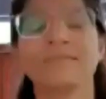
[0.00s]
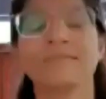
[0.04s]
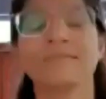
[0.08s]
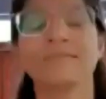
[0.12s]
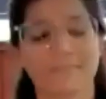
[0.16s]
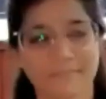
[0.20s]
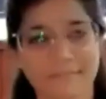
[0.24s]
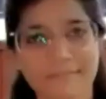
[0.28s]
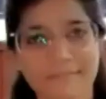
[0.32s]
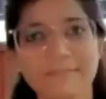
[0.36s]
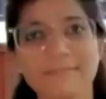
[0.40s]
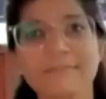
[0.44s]

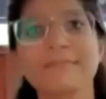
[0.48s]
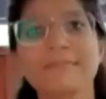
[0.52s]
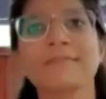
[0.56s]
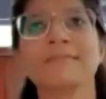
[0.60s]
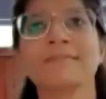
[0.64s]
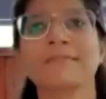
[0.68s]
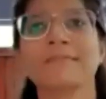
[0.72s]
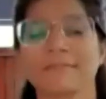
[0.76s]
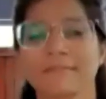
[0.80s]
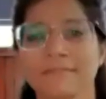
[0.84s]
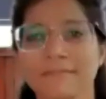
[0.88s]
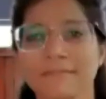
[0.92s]

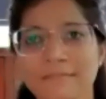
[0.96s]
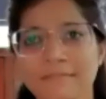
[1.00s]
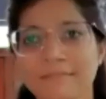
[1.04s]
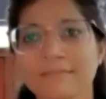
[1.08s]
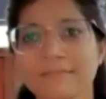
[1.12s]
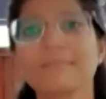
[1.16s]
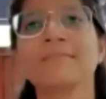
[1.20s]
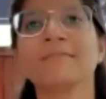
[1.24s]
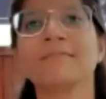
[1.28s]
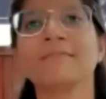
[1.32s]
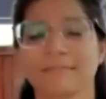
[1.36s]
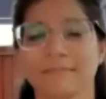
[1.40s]
insight and
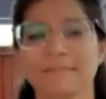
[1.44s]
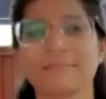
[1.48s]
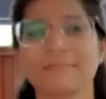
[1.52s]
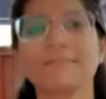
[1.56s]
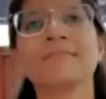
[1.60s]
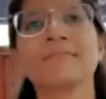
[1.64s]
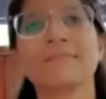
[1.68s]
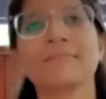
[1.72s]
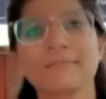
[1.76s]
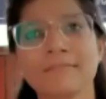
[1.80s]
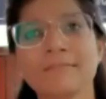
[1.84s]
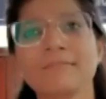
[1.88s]

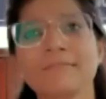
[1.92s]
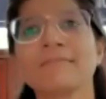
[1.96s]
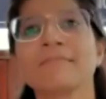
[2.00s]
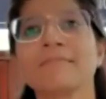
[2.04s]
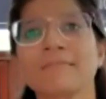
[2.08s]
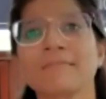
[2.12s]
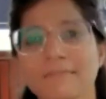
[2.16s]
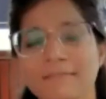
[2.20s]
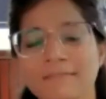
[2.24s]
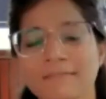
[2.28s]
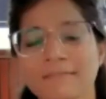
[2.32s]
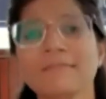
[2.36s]
perspective than I
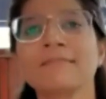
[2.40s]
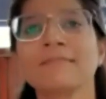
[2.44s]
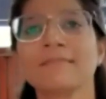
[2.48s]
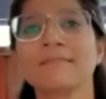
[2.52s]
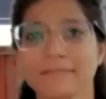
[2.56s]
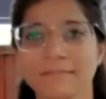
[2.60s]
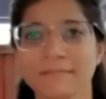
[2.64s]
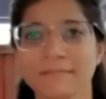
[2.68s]
have when I